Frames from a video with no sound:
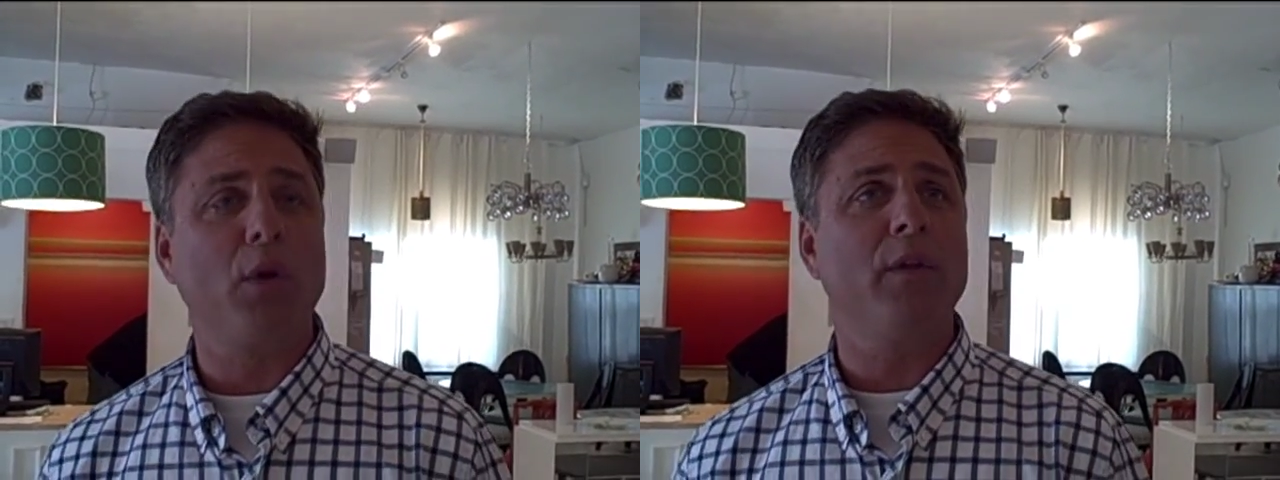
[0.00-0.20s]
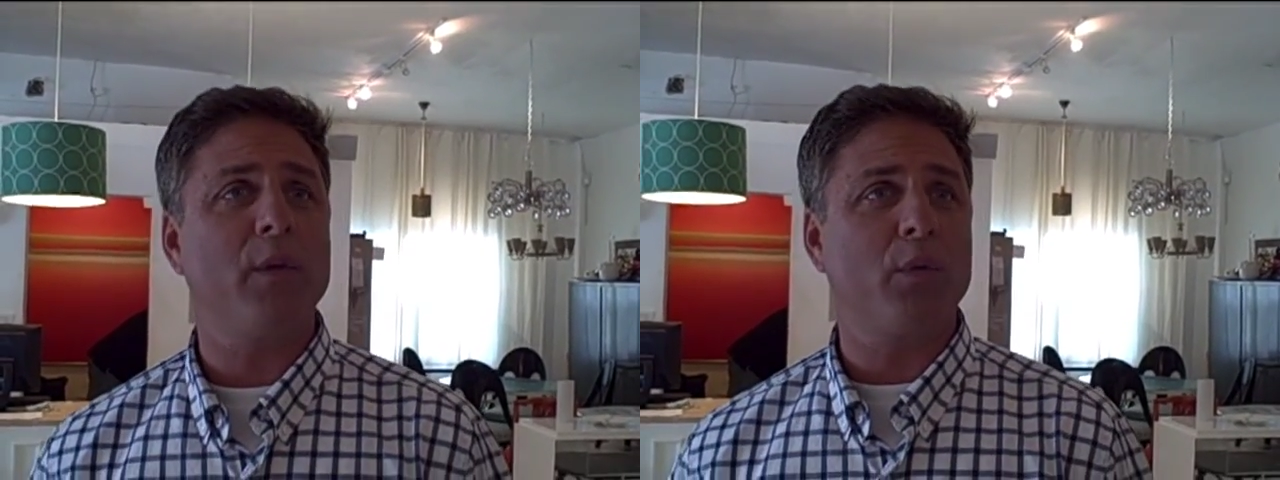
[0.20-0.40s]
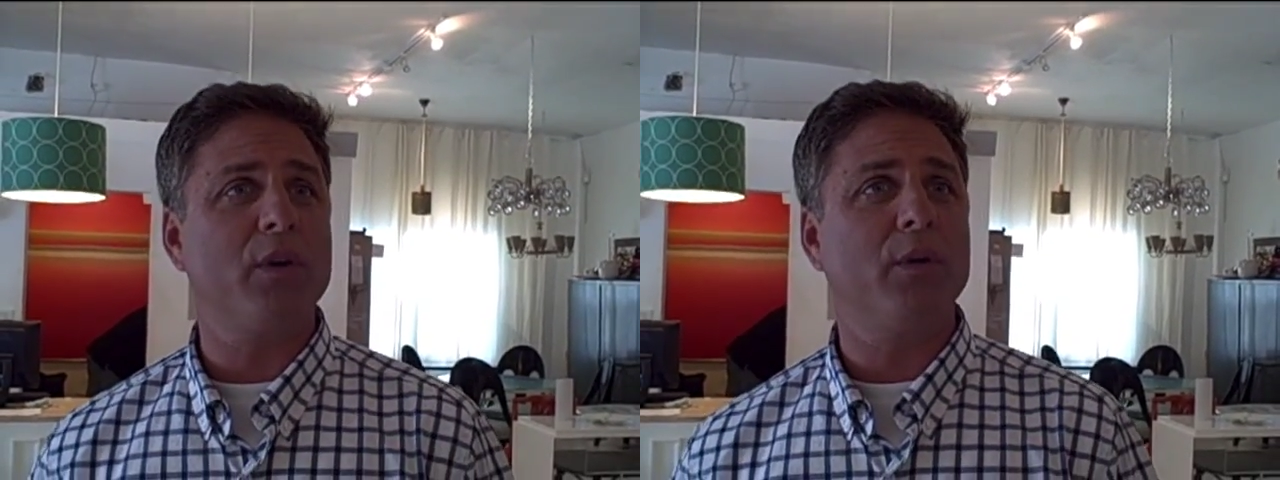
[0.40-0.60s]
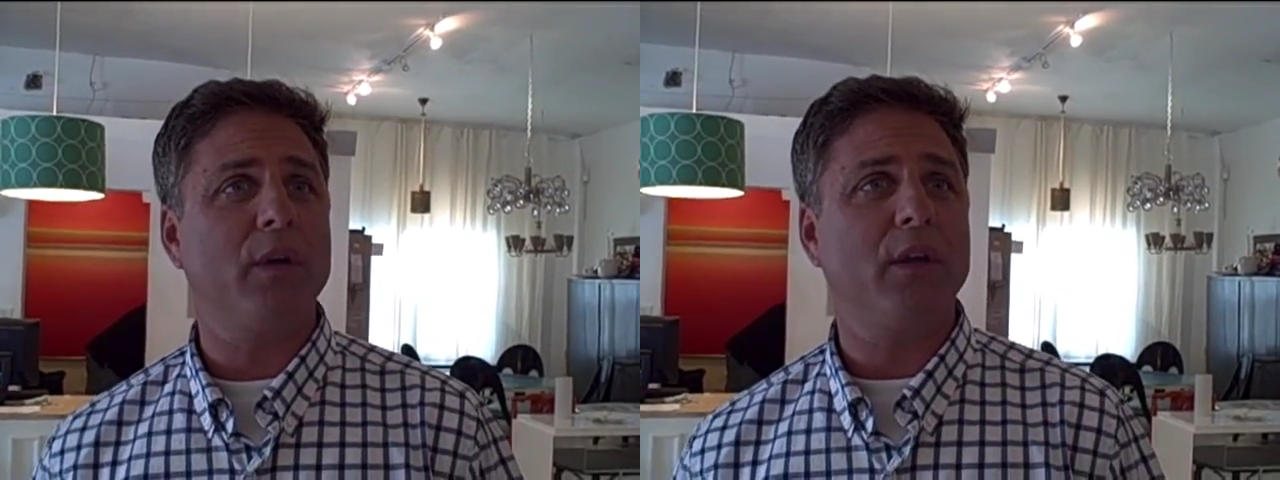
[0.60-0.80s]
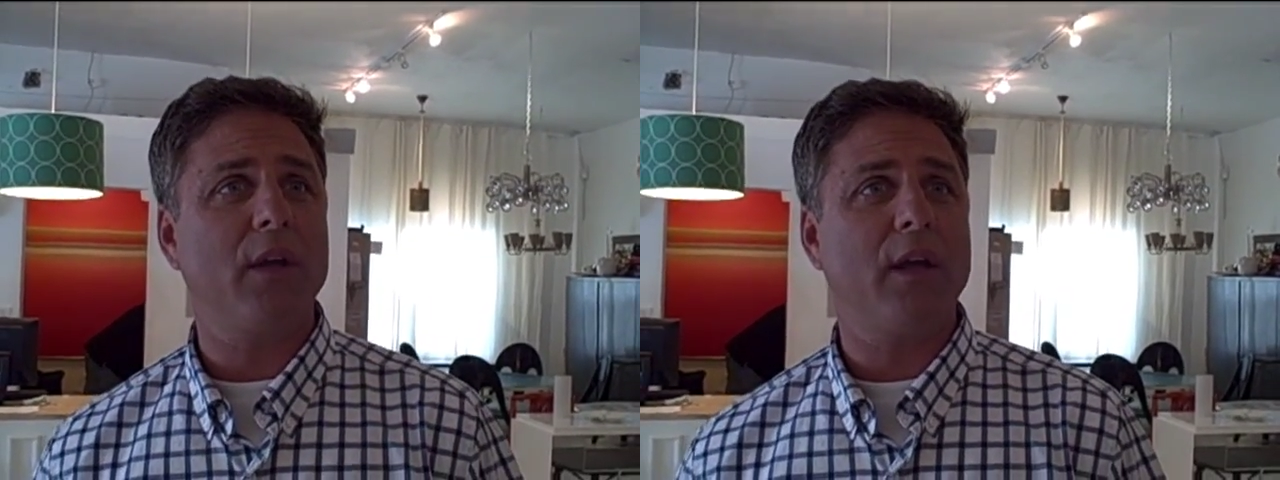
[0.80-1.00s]
world that we're
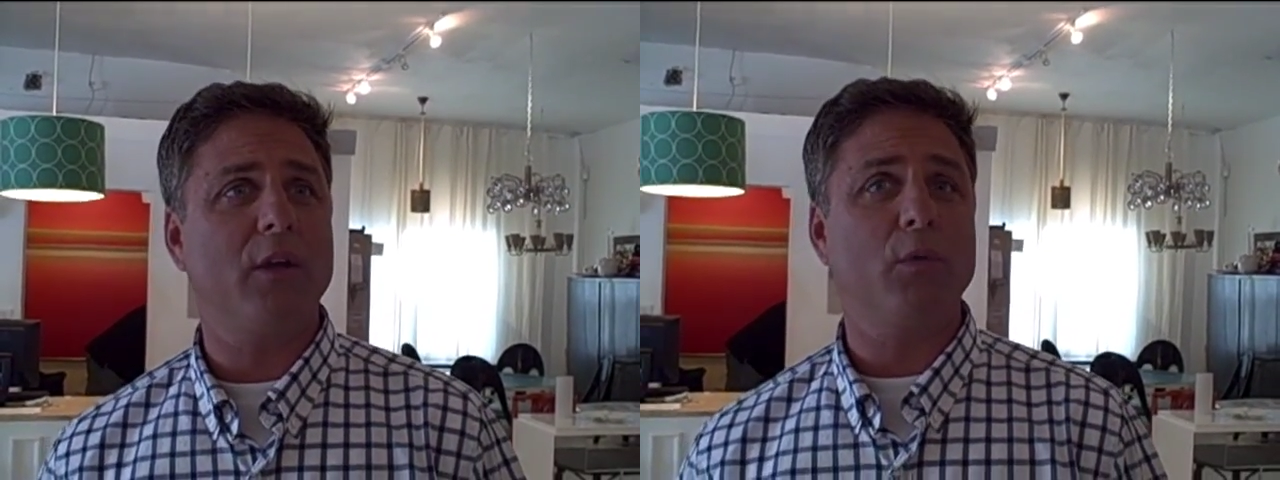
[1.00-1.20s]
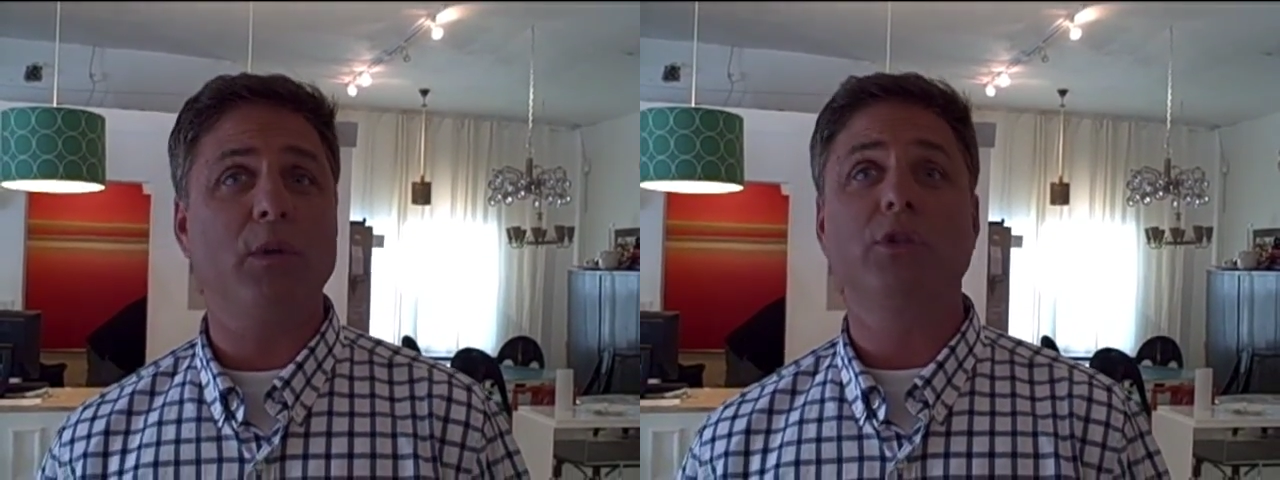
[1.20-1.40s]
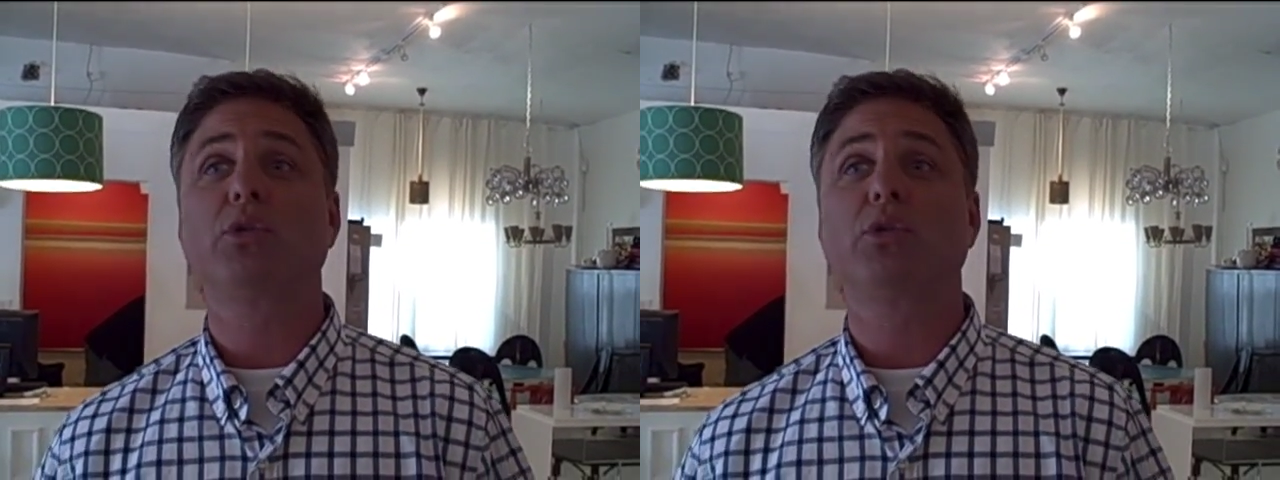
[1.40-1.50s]
doing at Goodwill.